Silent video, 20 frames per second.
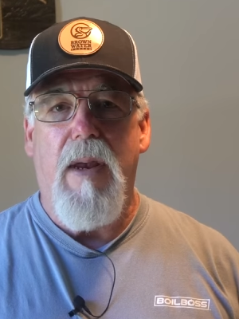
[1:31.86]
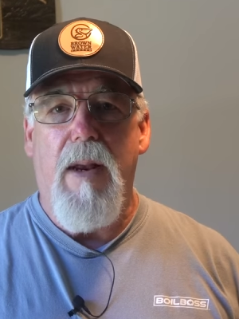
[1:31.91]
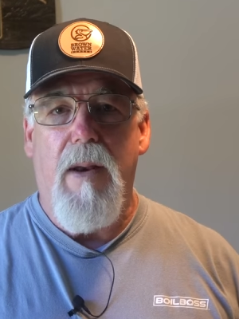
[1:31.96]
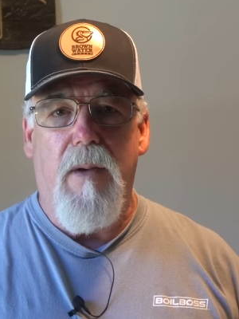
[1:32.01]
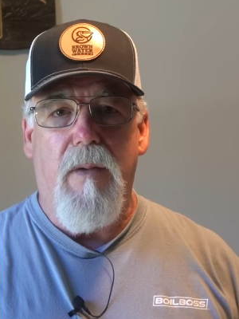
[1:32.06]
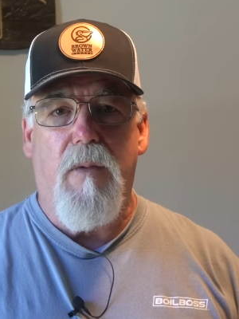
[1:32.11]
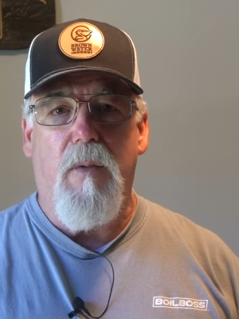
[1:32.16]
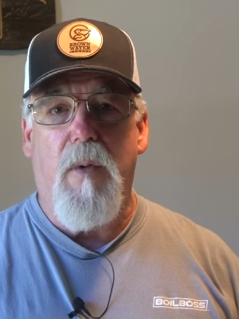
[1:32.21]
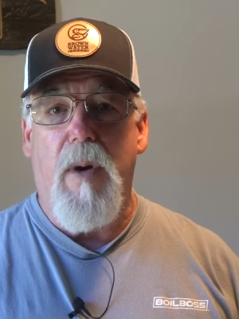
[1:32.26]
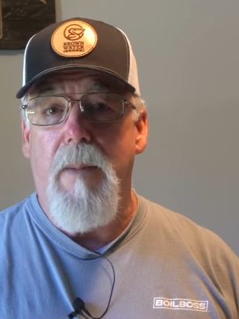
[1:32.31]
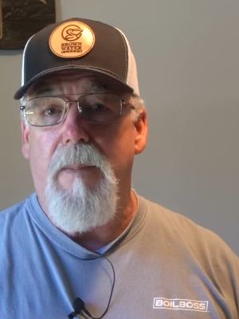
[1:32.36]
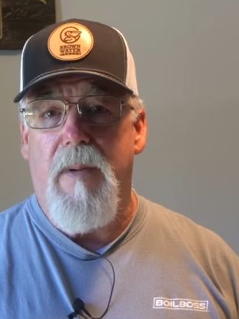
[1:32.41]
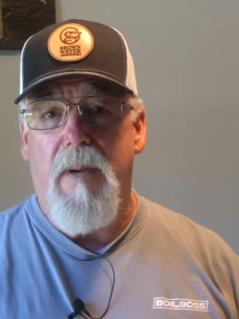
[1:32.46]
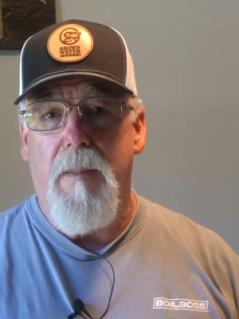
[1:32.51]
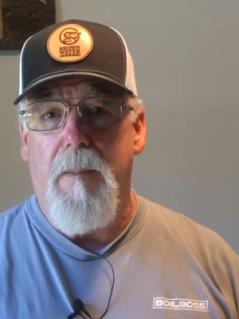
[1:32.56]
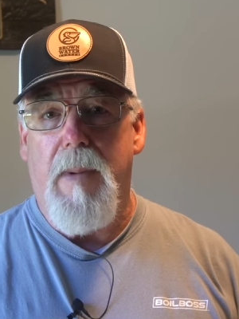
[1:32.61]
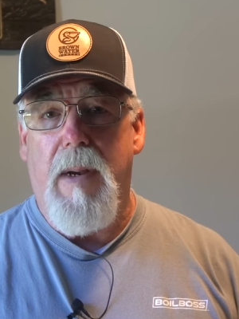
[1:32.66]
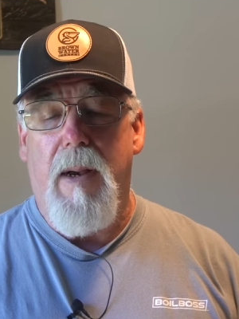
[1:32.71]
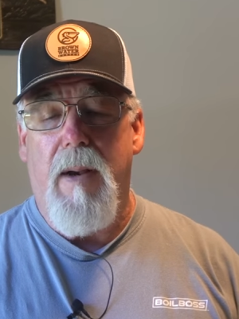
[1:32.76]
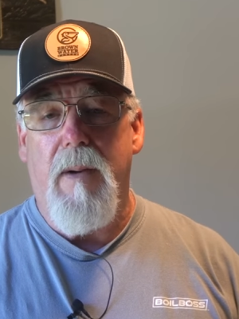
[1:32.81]
in the
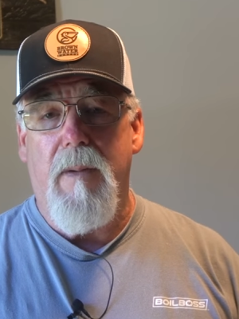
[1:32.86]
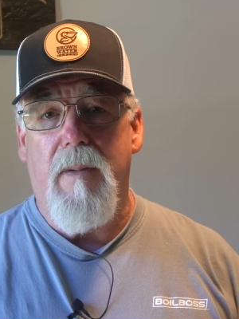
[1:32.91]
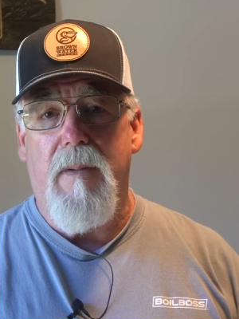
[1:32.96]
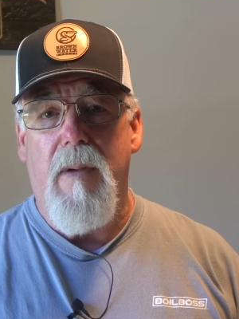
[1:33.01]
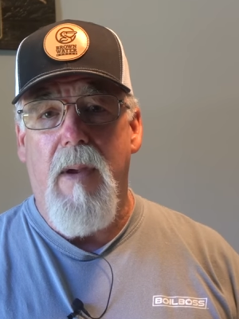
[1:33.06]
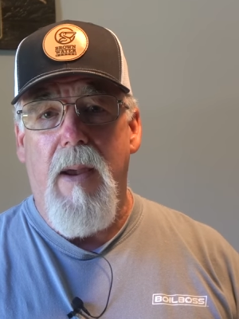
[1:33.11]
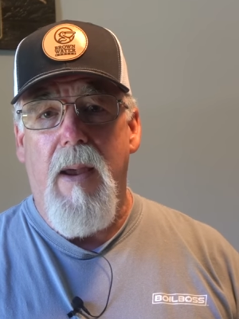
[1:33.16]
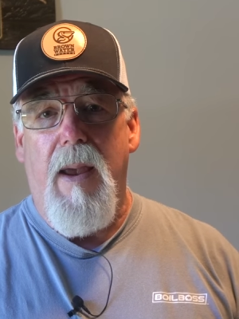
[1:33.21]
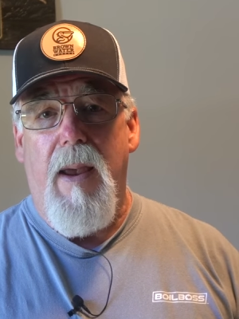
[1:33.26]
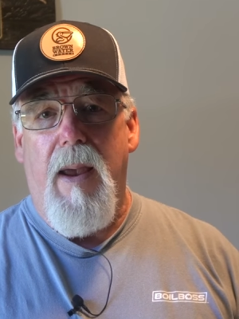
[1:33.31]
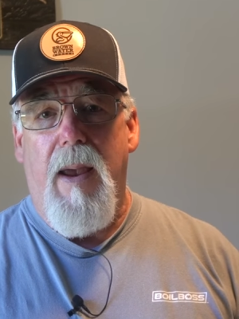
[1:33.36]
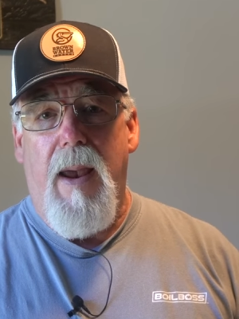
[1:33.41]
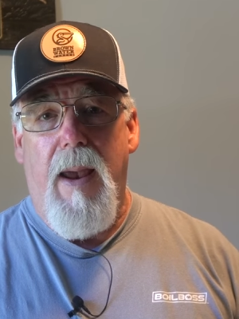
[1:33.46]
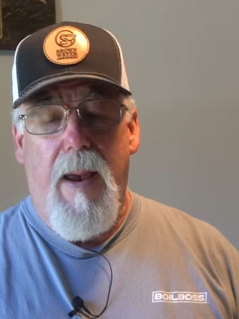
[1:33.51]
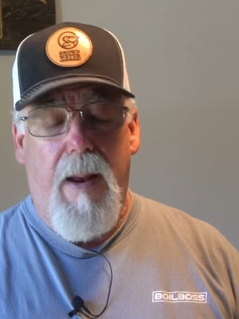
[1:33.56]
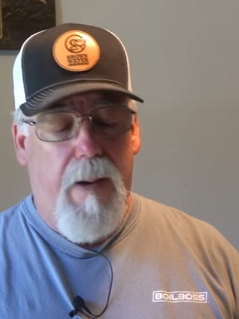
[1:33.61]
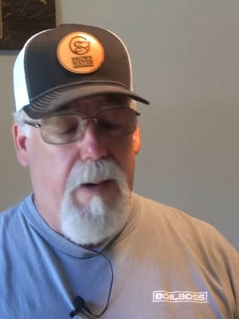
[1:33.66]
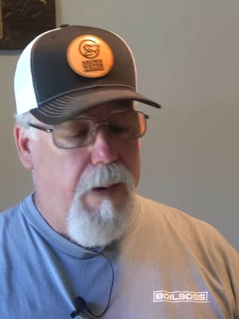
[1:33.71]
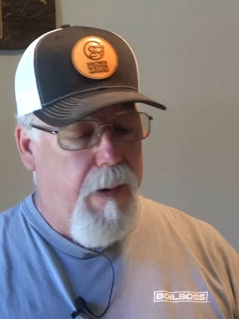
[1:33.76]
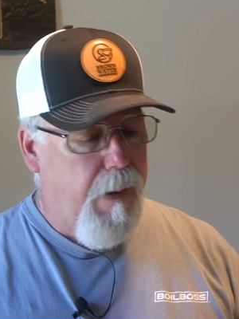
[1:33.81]
description box
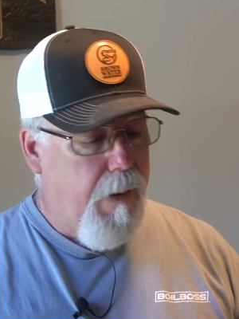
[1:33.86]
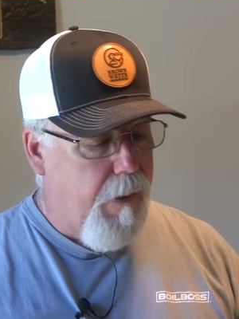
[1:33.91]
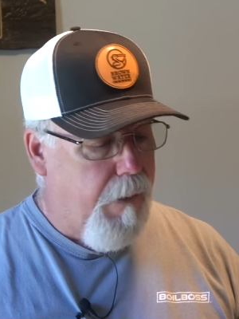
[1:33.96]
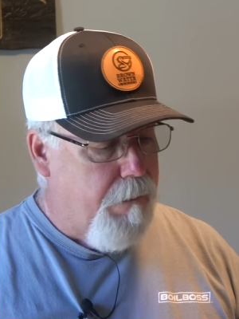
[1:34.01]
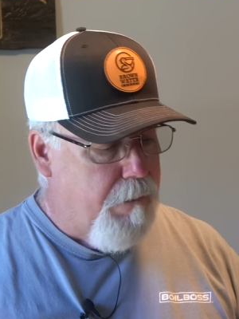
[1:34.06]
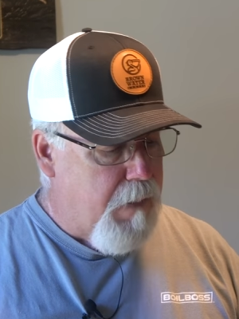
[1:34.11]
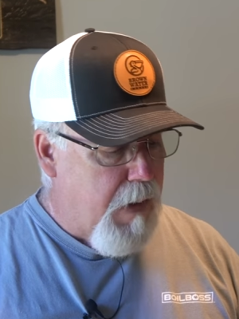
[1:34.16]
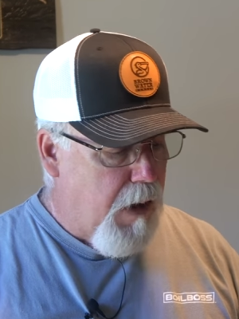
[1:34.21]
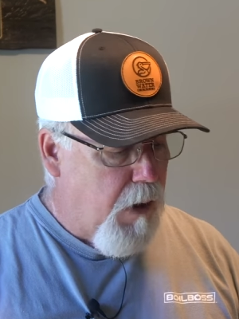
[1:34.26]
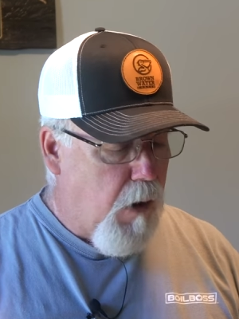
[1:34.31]
and uh,